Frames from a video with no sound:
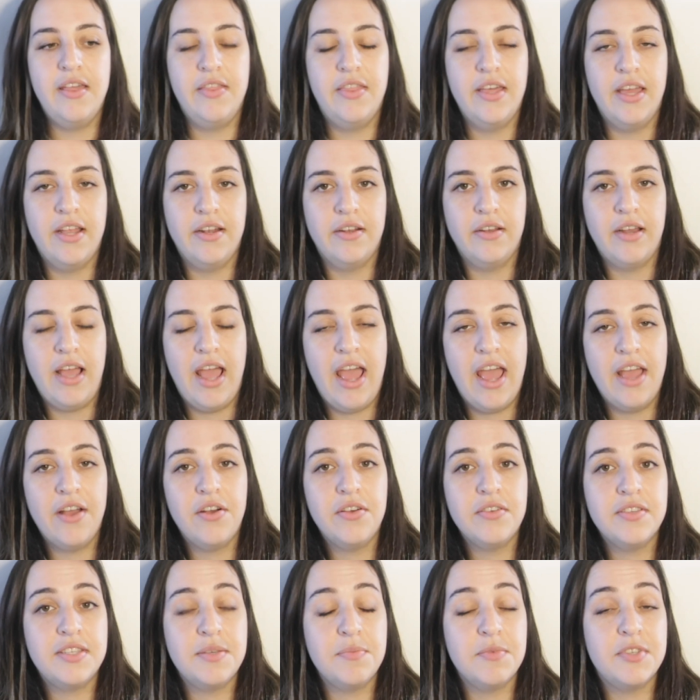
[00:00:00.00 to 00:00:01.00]
then
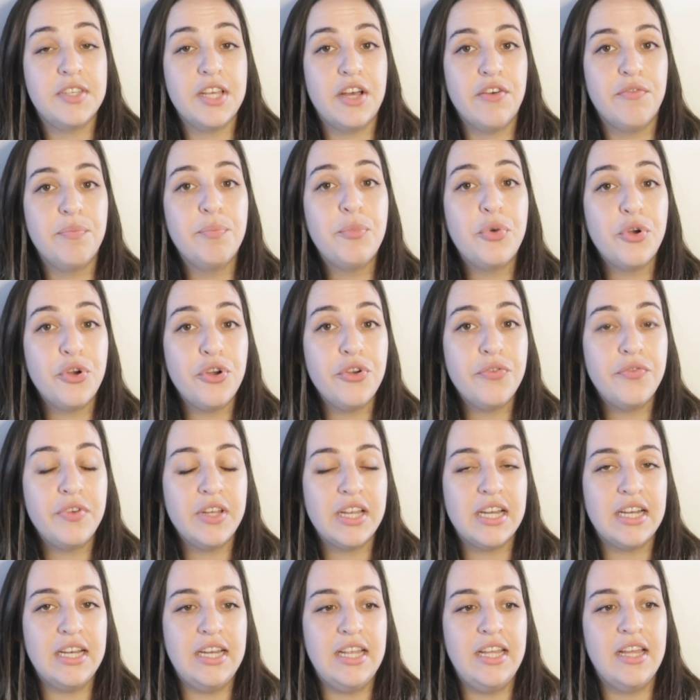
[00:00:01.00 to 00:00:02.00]
angles himself
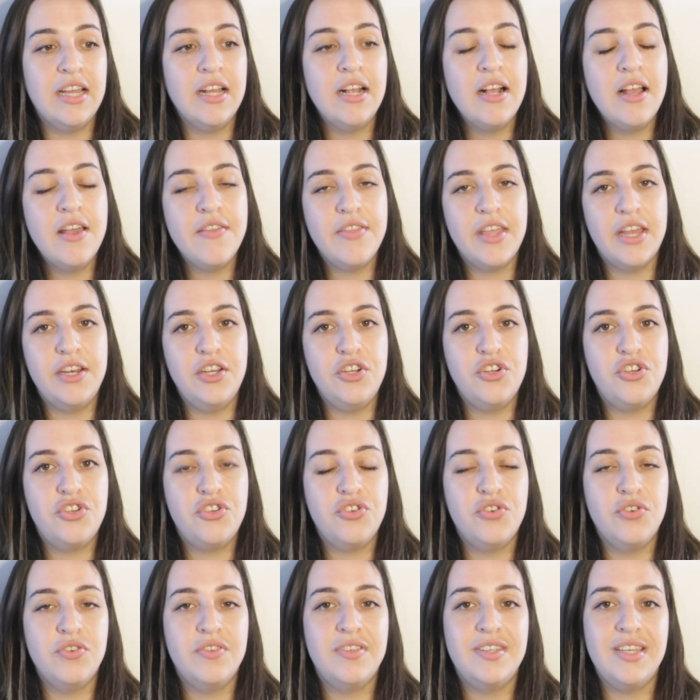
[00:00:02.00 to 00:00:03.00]
perfectly that he
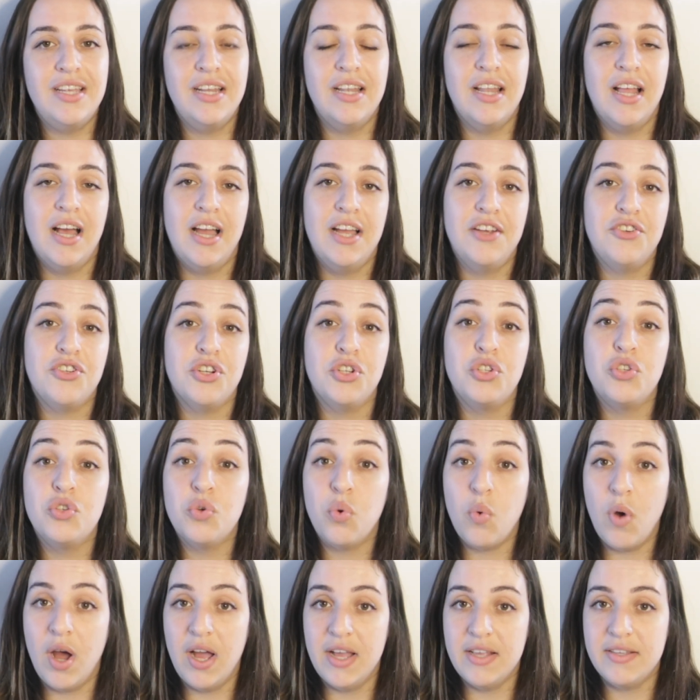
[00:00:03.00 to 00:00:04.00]
shoots Elijah
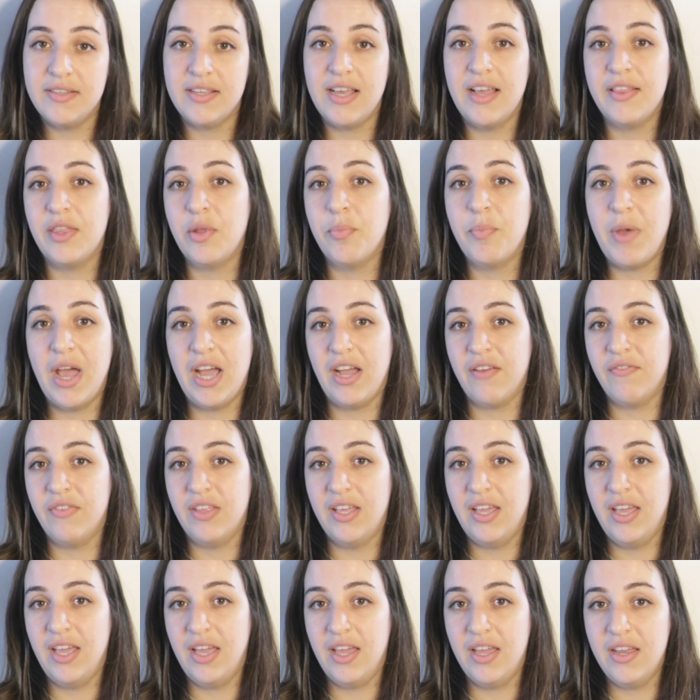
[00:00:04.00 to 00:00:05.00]
twice at the back of
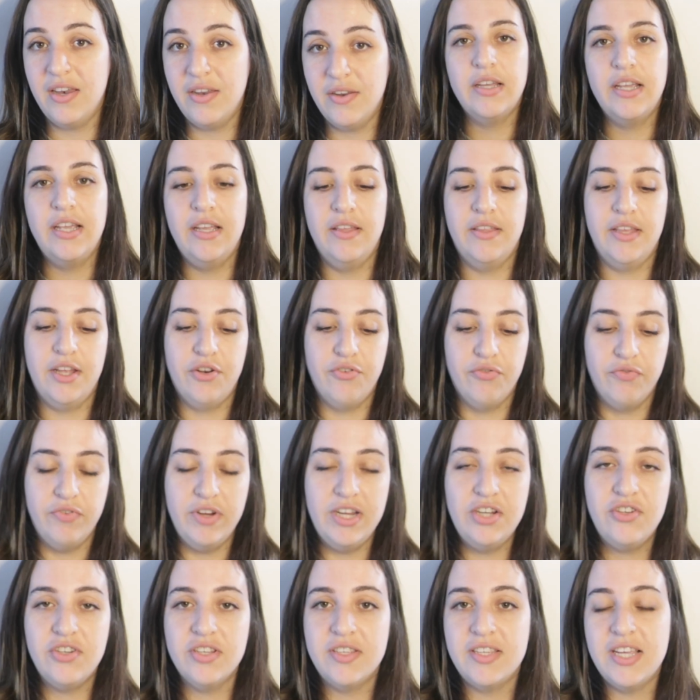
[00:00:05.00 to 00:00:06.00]
the head. He then
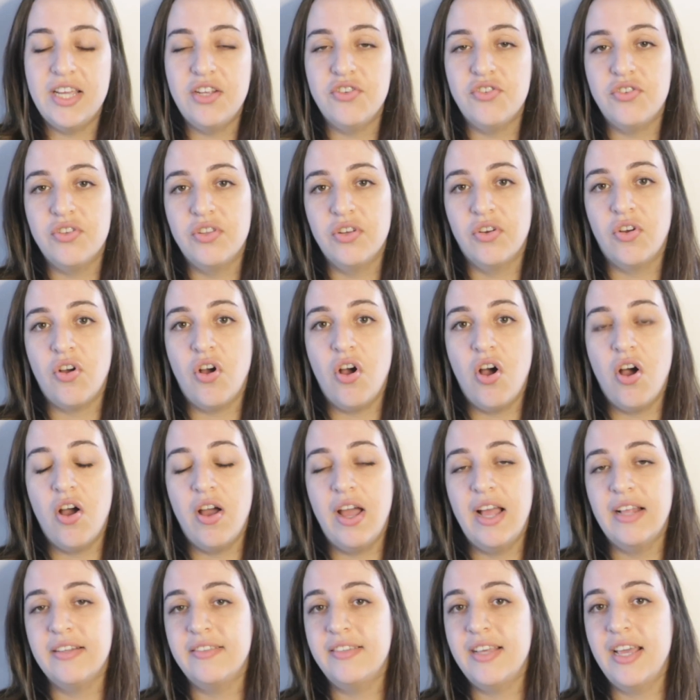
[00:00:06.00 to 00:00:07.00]
reaches into the car
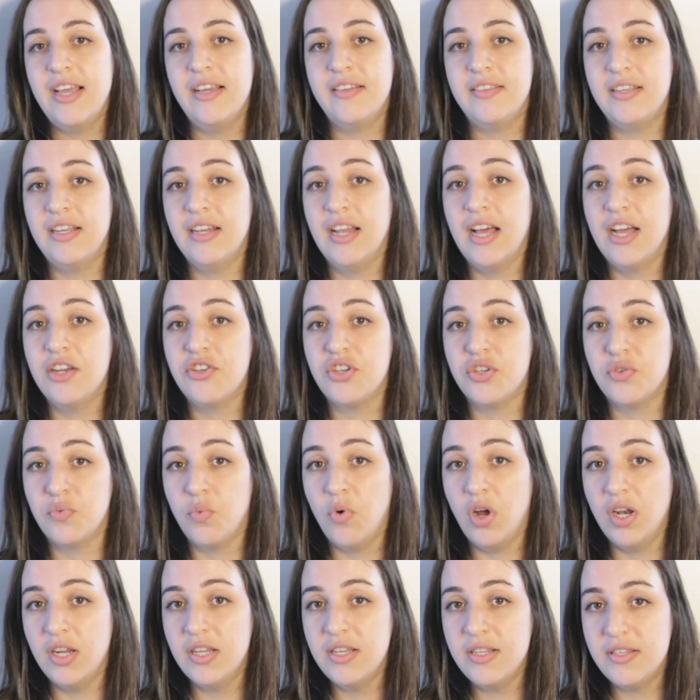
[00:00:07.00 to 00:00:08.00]
and takes Elijah's
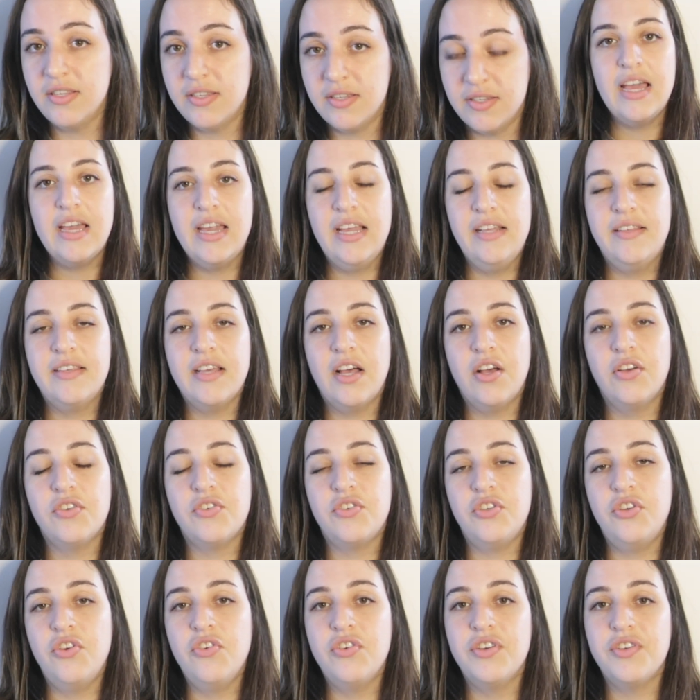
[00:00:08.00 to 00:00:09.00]
wallet. He
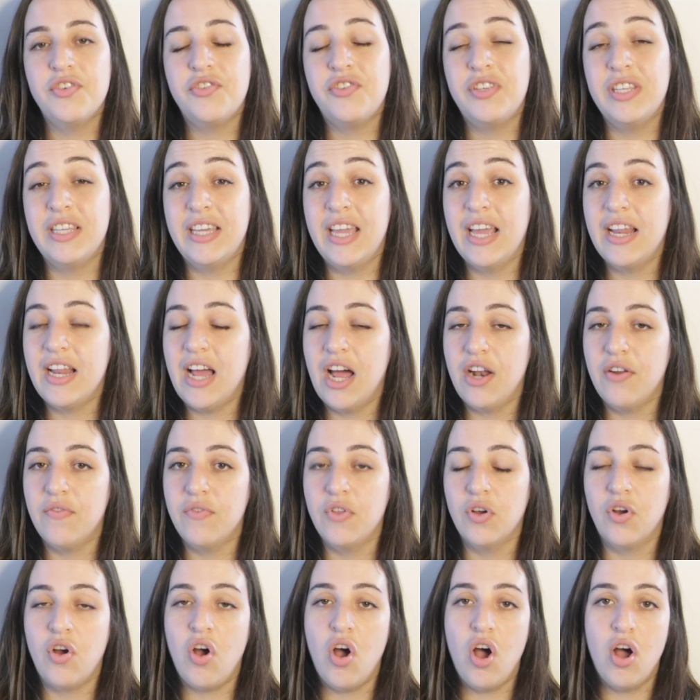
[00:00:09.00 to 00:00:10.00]
tells Eunice to get out of
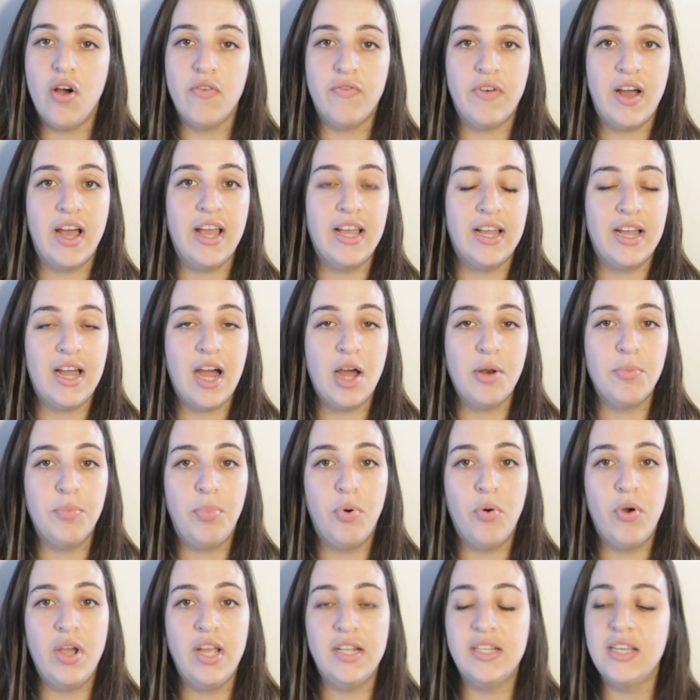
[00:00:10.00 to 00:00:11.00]
the car via
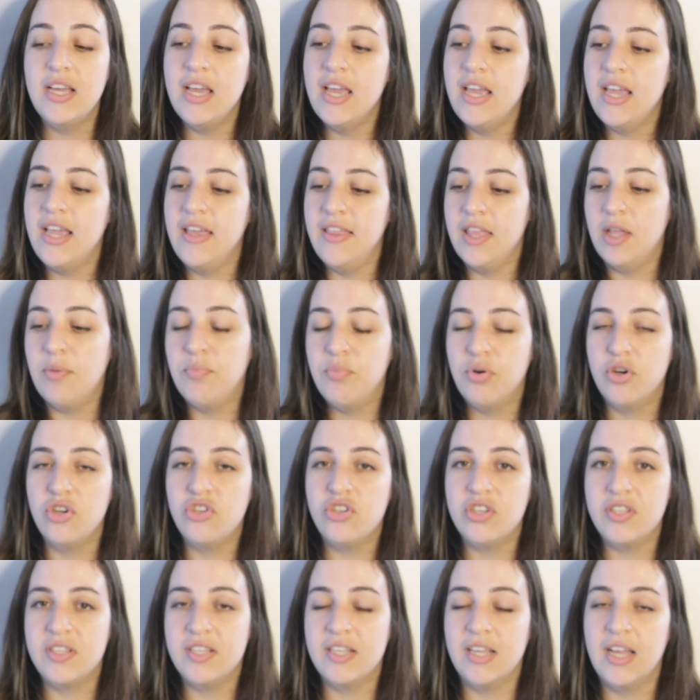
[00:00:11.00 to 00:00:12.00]
gunpoint. He then
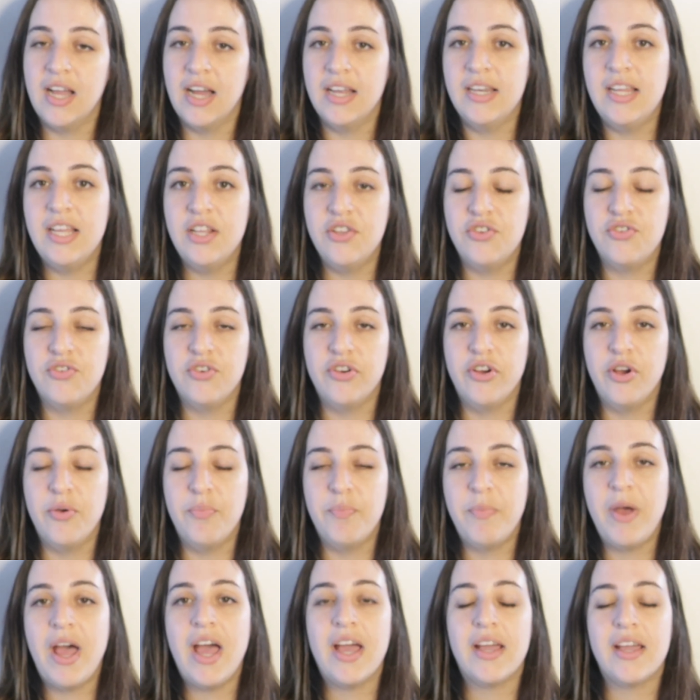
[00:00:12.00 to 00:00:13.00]
pushes the gun into her
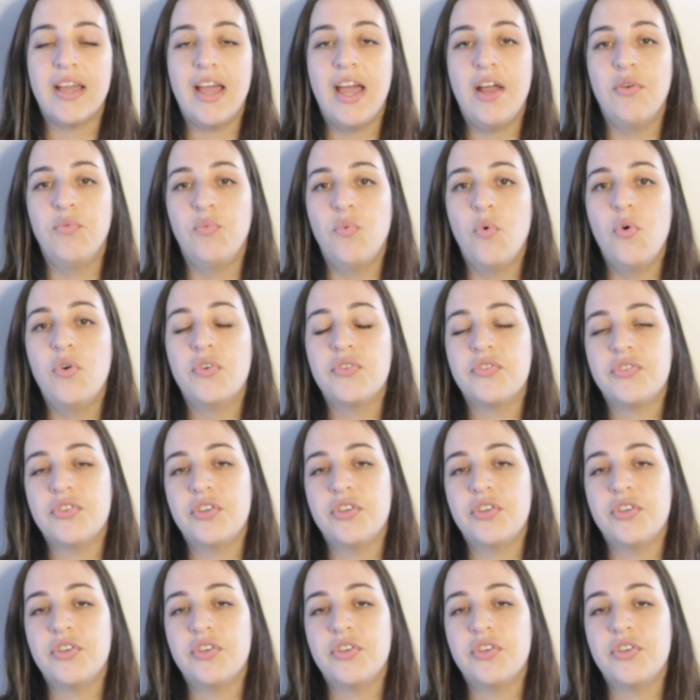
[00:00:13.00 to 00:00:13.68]
back and walks